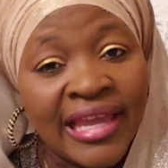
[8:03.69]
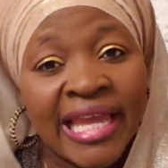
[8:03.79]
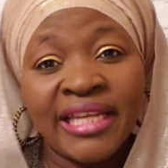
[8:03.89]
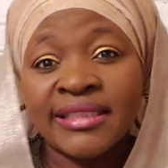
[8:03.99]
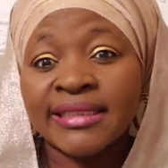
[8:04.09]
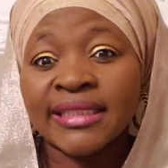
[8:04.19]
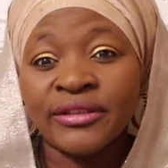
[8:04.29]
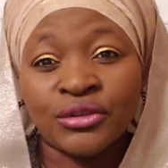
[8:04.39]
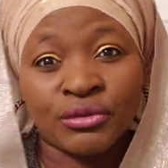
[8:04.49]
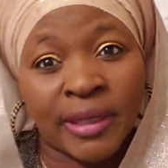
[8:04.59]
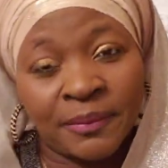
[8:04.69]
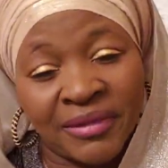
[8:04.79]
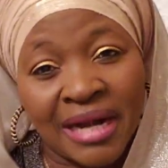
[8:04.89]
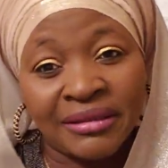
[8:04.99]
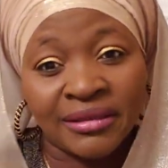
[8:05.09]
any sales rep
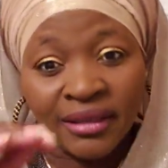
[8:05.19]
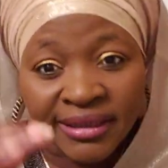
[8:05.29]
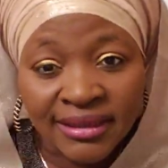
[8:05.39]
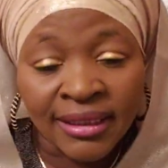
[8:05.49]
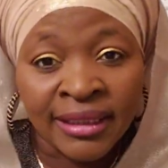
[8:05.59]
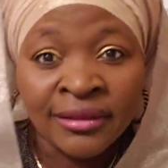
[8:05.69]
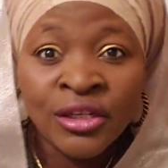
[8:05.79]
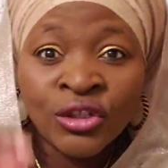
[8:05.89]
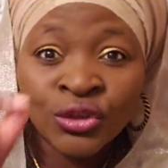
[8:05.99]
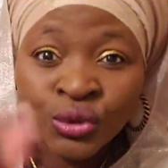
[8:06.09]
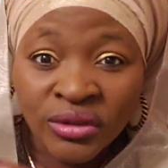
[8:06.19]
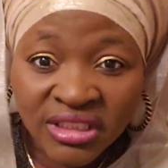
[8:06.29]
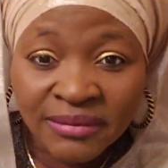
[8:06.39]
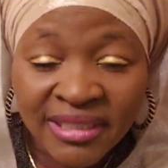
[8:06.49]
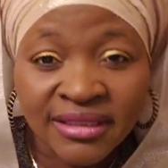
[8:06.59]
that is listening to
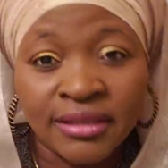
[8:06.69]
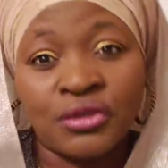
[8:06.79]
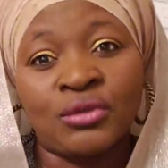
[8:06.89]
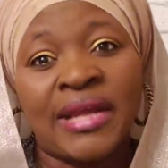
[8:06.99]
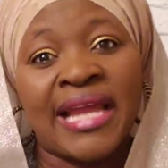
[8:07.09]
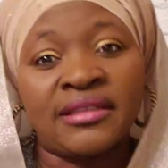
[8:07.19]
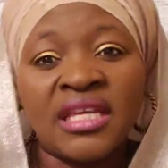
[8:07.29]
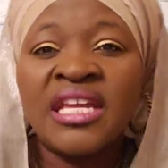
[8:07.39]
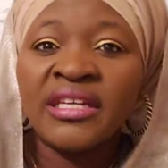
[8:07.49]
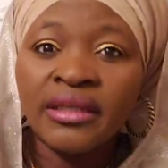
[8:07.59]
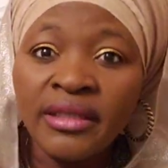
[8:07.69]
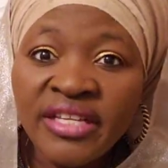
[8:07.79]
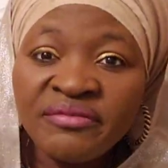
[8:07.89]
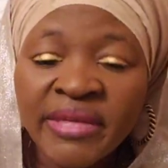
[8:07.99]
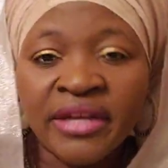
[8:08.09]
this message tonight,
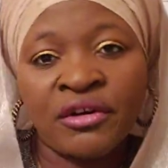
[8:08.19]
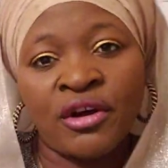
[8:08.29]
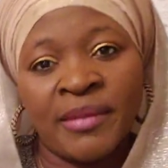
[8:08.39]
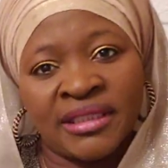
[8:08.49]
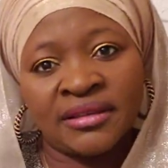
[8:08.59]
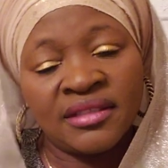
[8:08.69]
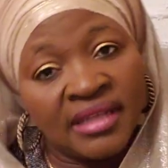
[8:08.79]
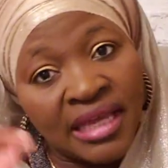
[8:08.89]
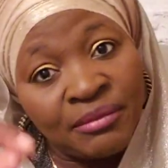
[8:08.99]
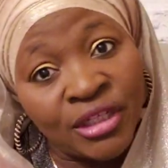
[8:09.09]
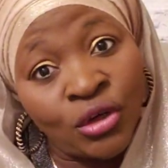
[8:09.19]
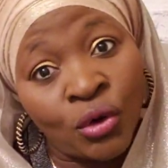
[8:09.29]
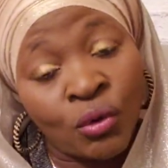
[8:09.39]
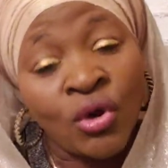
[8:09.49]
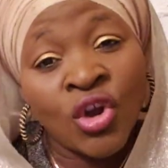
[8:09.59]
leave me a comment. Let me
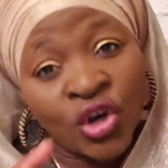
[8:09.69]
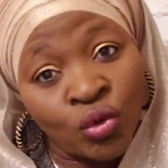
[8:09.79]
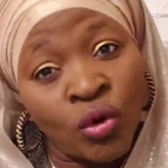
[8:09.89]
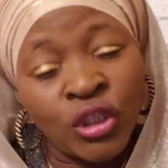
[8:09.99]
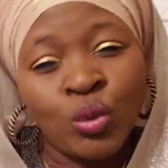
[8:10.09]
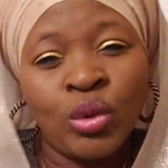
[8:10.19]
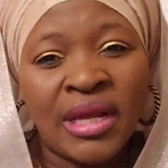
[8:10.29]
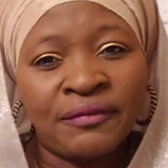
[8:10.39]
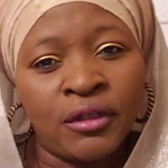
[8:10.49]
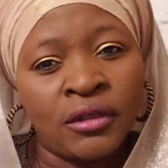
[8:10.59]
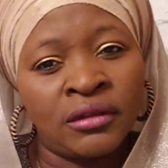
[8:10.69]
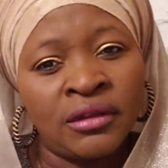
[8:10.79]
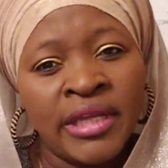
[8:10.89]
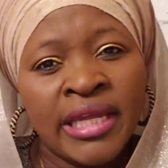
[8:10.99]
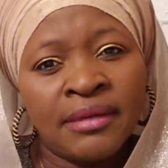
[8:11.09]
know what you will have done.
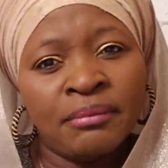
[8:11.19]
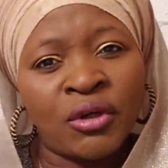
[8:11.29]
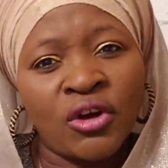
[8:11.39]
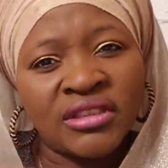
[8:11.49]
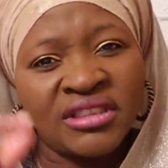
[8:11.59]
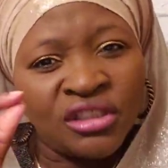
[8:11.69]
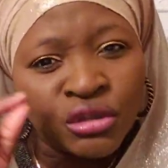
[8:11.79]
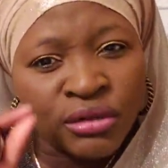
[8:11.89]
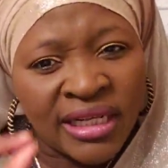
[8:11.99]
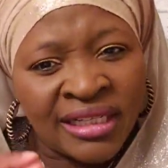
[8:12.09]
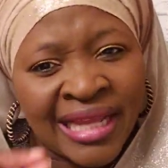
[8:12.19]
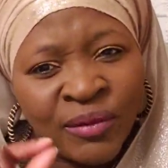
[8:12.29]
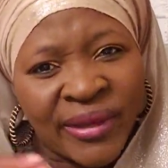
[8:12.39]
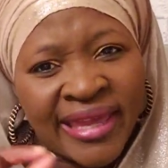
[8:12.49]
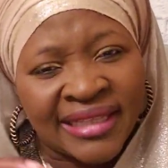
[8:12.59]
Because the training that
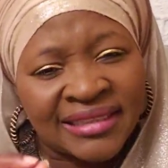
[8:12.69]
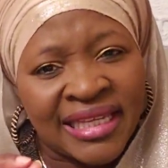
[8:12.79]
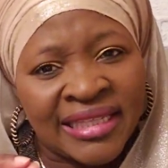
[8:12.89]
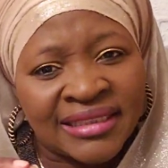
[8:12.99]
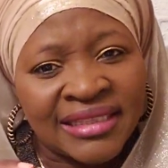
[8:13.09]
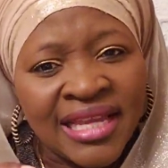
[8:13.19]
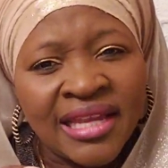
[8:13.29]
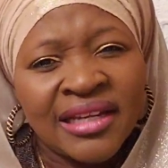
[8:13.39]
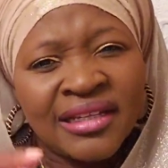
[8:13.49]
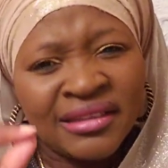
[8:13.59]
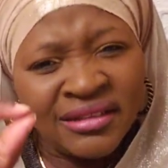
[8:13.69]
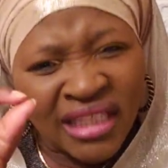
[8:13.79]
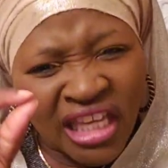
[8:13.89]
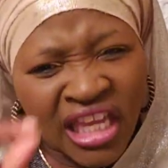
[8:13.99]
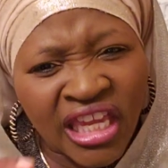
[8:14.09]
we get is
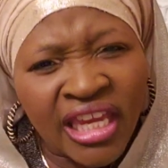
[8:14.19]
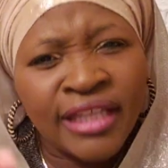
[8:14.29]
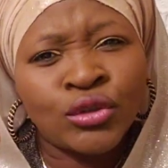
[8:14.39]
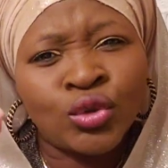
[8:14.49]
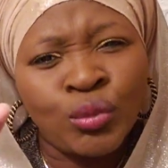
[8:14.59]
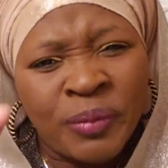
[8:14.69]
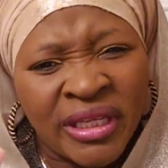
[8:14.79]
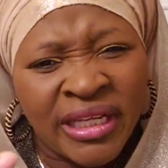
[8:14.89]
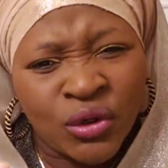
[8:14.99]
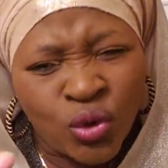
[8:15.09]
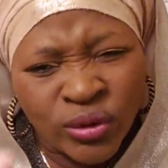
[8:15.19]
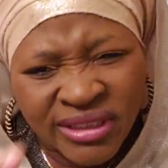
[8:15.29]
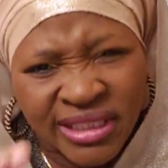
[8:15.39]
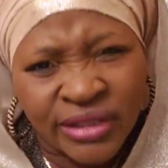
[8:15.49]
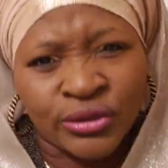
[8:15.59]
the key to being a good
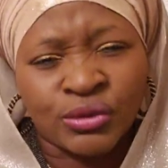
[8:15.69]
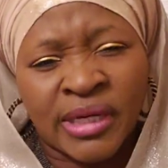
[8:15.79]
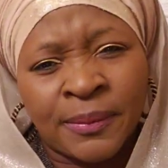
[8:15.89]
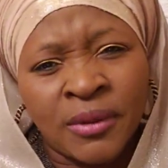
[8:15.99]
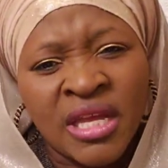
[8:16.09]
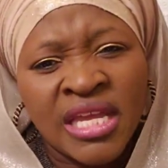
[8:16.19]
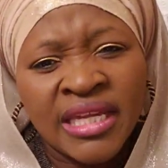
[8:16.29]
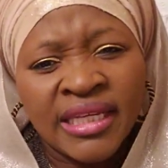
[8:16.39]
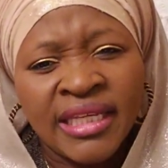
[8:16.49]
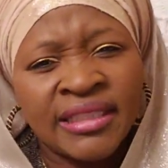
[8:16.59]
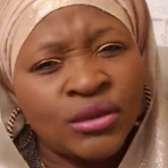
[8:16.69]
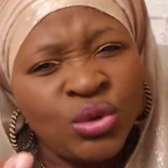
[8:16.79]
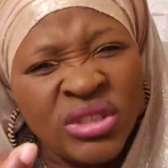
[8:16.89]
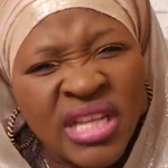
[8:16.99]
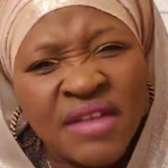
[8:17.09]
sales rep is
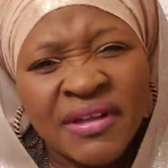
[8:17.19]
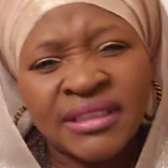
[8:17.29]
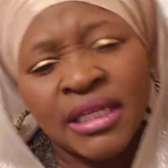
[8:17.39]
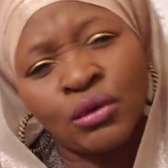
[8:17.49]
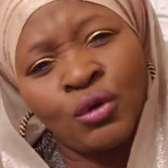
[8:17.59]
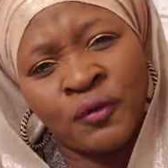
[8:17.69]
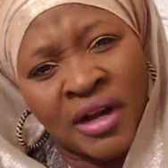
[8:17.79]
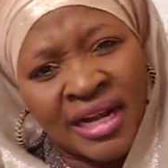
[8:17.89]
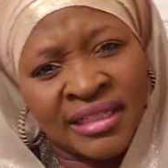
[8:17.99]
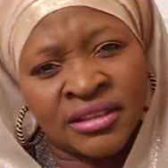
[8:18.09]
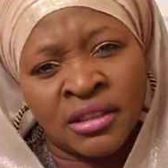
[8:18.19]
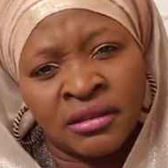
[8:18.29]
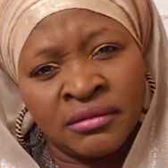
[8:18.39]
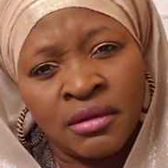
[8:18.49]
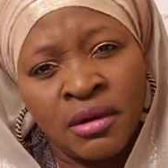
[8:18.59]
you never take no for an answer.